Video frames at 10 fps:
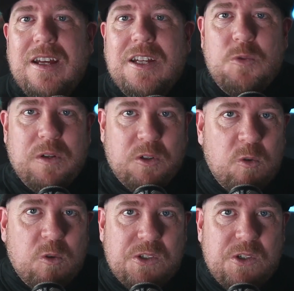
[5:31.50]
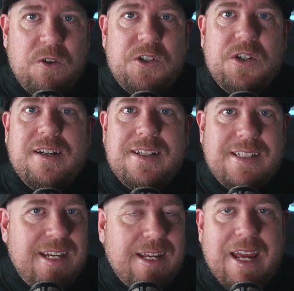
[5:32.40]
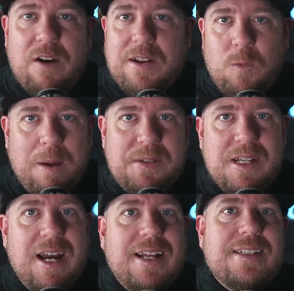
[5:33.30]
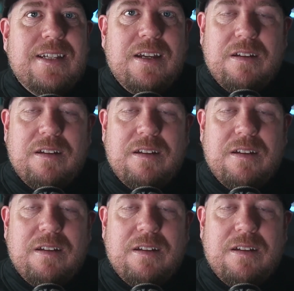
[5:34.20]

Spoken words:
Do a Google search, city and county websites,